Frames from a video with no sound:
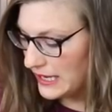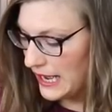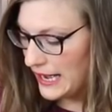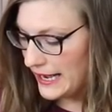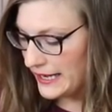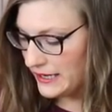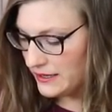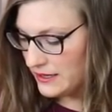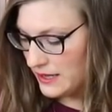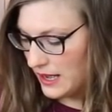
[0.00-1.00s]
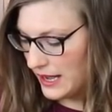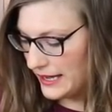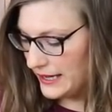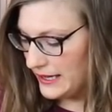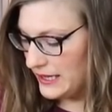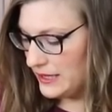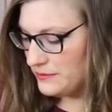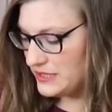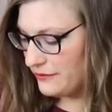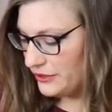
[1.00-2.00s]
high, I
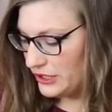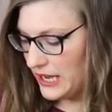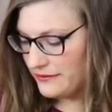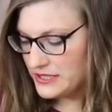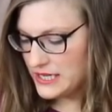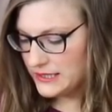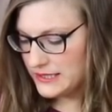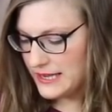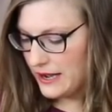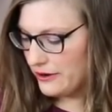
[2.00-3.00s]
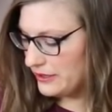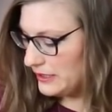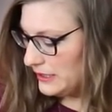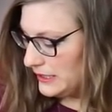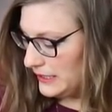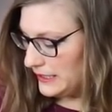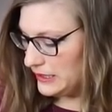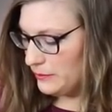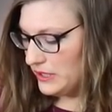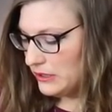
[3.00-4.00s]
am definitely gonna have to take this out in
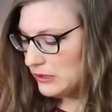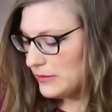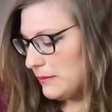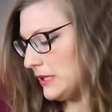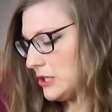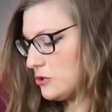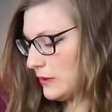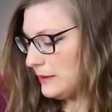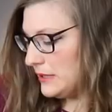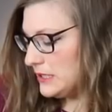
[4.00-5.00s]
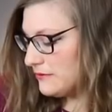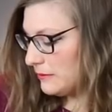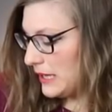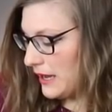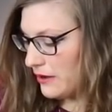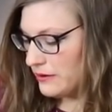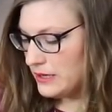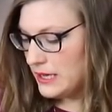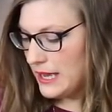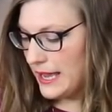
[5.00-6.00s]
the middle, maybe like 20 minutes from now,
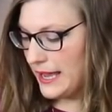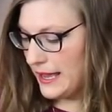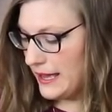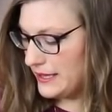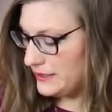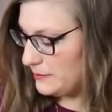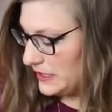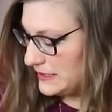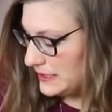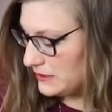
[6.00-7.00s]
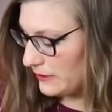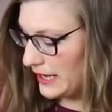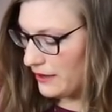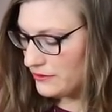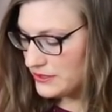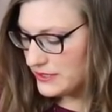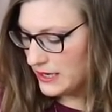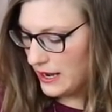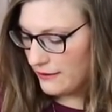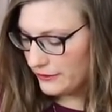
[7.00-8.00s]
and mix these around so
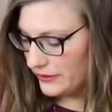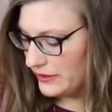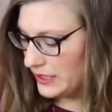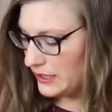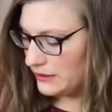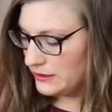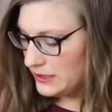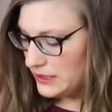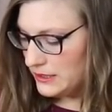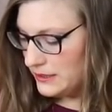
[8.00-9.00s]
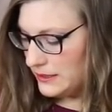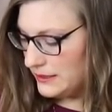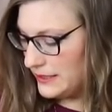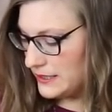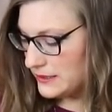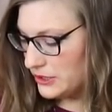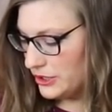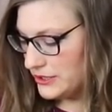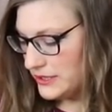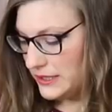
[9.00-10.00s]
that everything gets
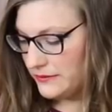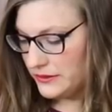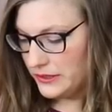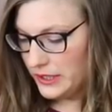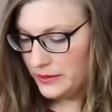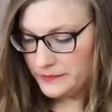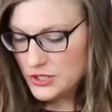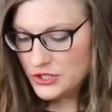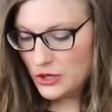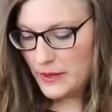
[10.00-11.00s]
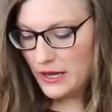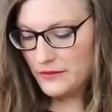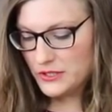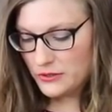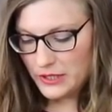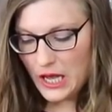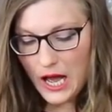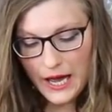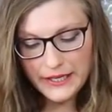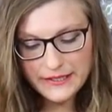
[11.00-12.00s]
cooked evenly. So my oven's already
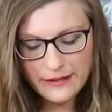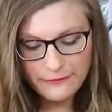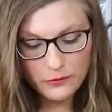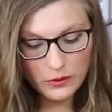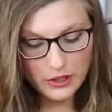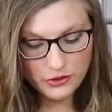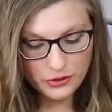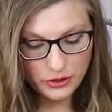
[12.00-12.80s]
on, it's on 400